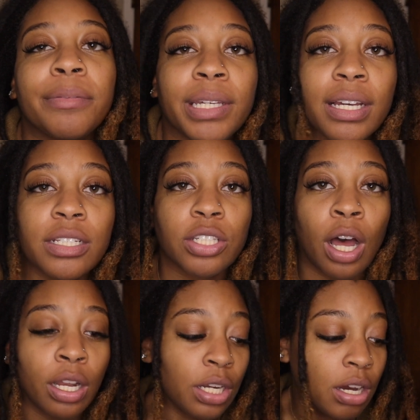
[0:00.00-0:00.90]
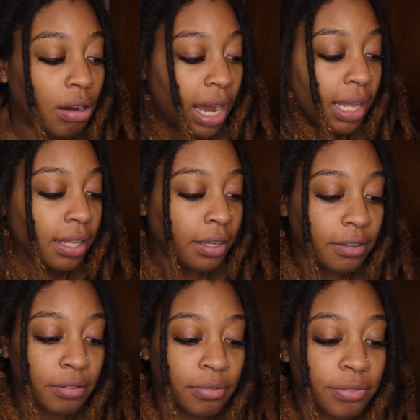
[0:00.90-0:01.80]
because y'all know
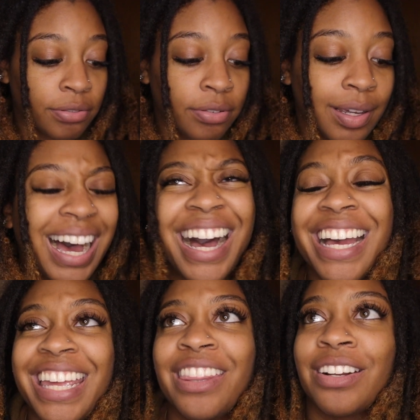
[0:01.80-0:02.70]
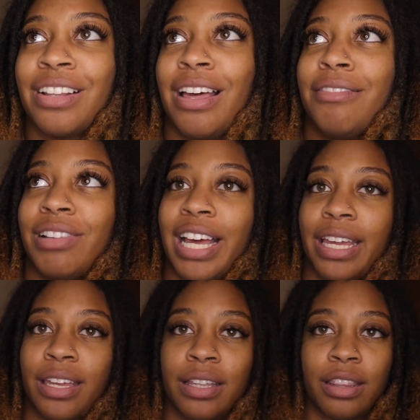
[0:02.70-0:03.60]
I either love
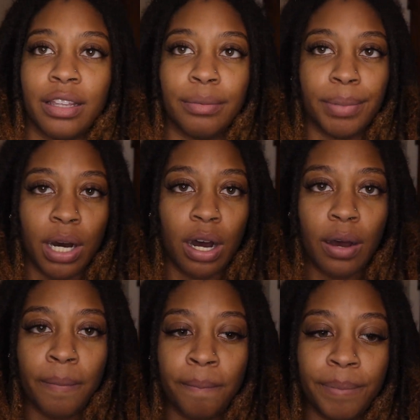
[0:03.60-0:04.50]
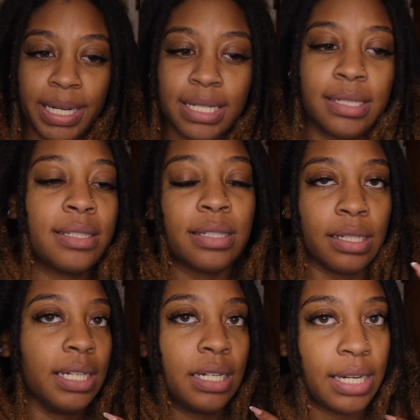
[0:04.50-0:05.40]
like the bomb bust
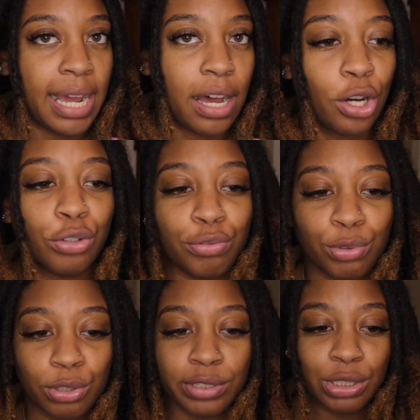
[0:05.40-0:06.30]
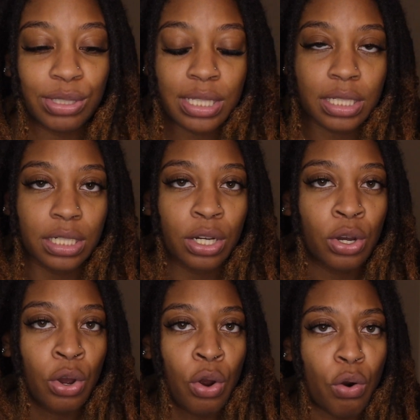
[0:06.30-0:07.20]
slick down full retwist look,
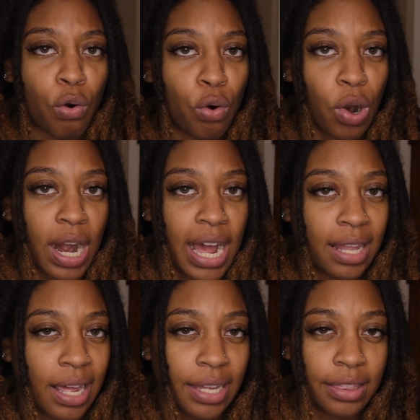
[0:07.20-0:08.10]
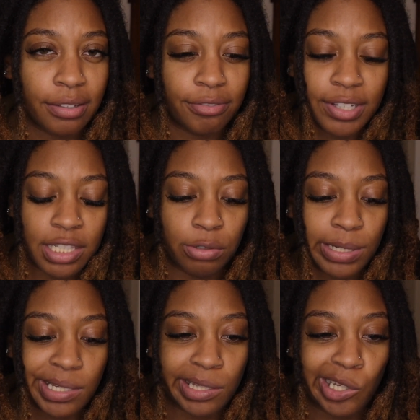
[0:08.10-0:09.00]
or I like the fuzzy
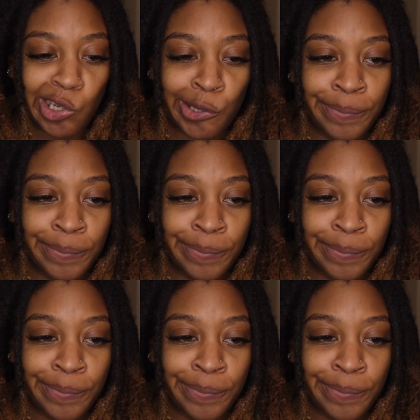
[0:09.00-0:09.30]
wuzzy look.